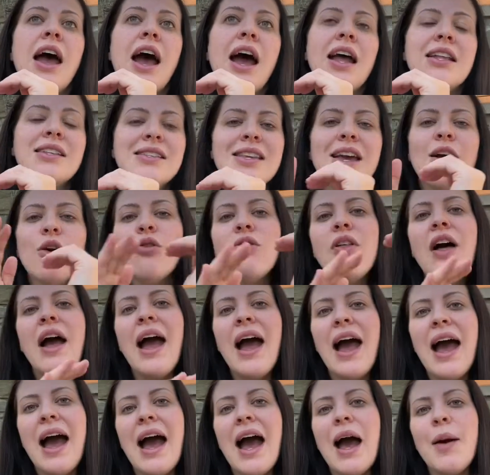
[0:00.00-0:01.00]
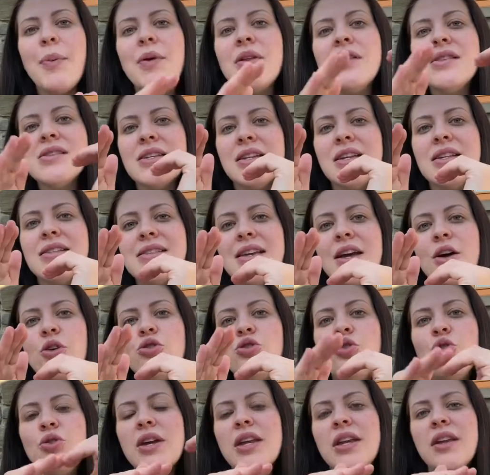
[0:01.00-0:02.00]
Until that happens, and until
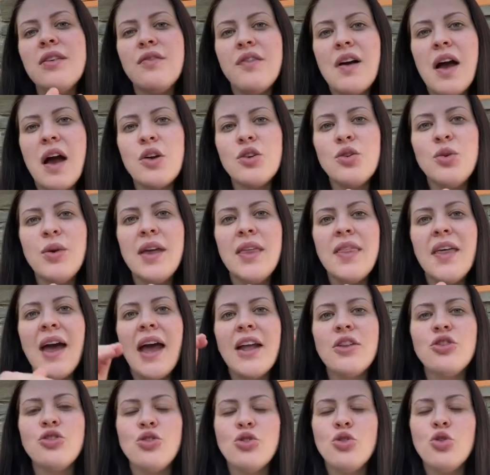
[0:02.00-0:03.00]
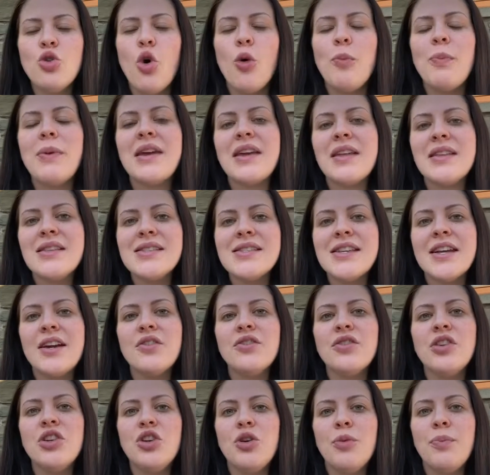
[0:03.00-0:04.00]
you can evaluate that, do not be
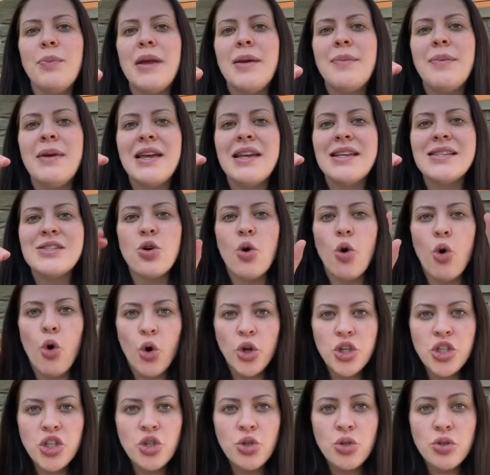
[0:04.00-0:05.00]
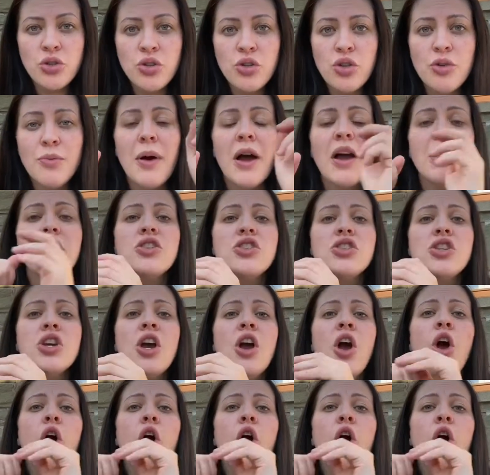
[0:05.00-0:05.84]
concerned that your baby is on you too much,